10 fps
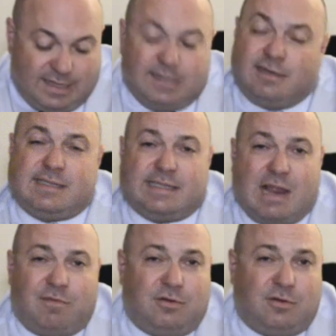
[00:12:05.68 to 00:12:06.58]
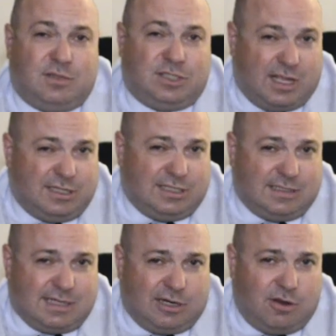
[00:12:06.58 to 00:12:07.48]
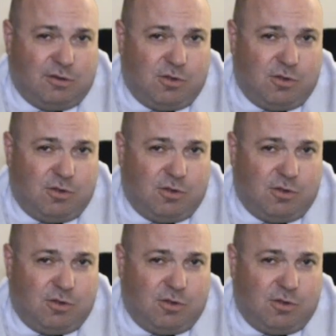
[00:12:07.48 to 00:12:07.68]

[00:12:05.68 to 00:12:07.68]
there's several judges that are no